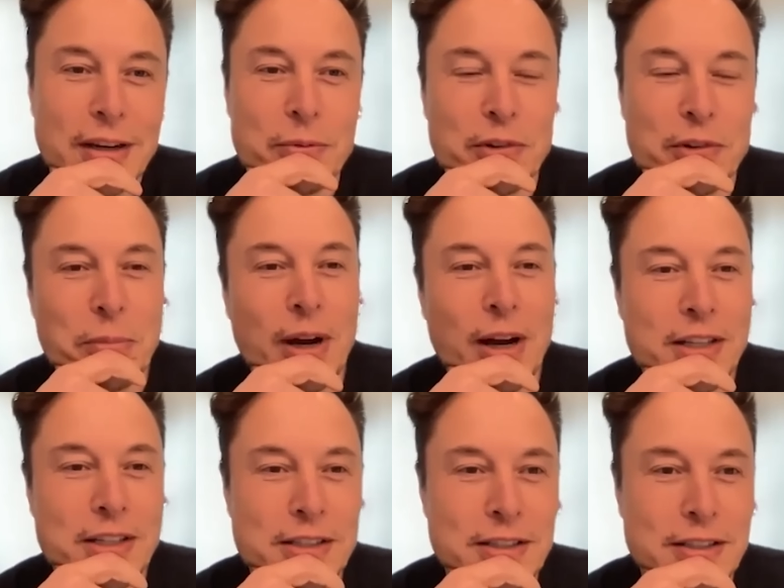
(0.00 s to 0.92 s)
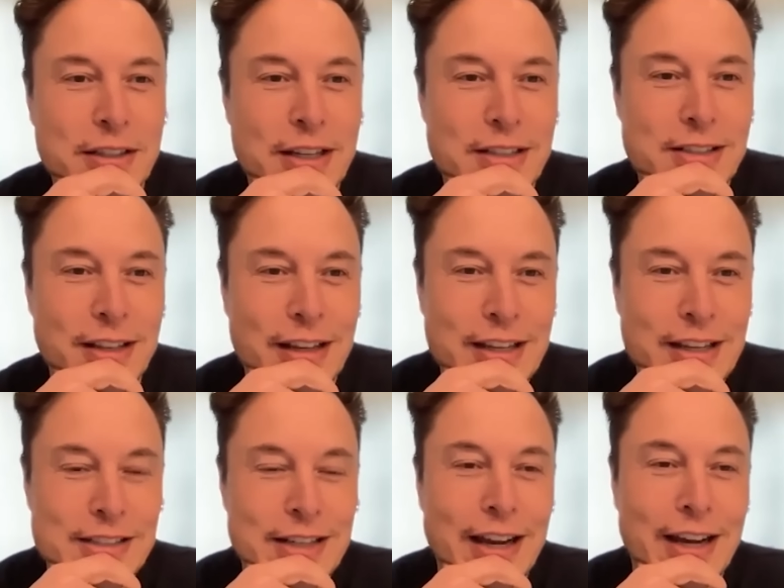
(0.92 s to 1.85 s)
But we do
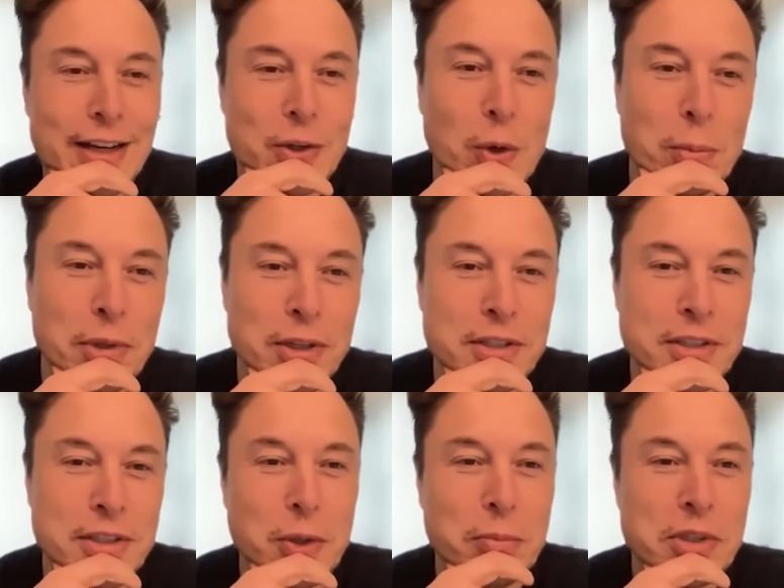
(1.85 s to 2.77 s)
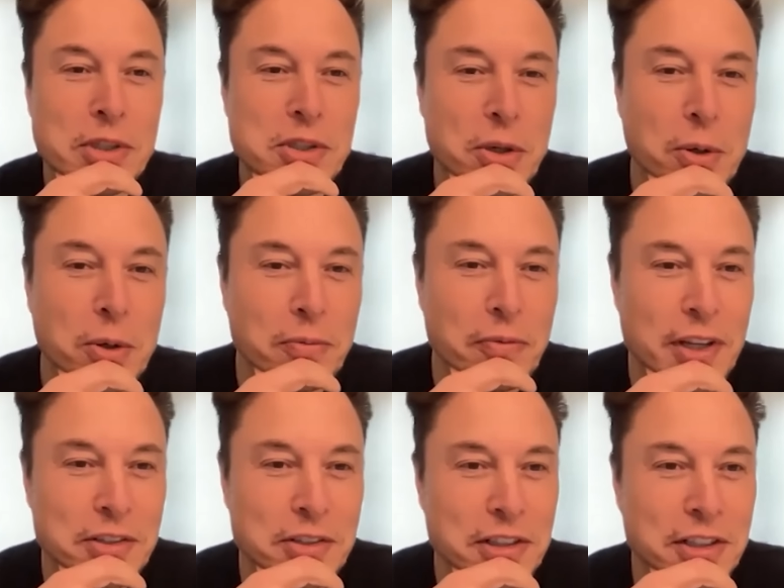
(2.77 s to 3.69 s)
know that many shorts have had their, their pants
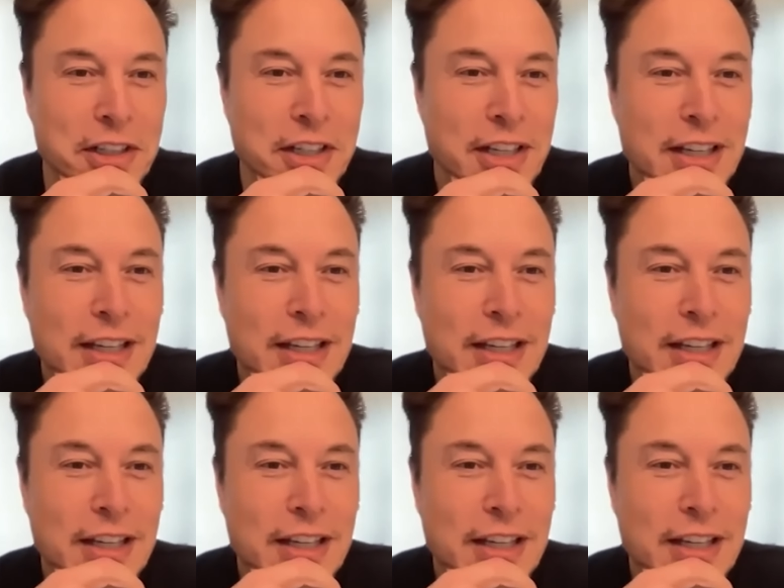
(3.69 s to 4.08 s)
pulled down once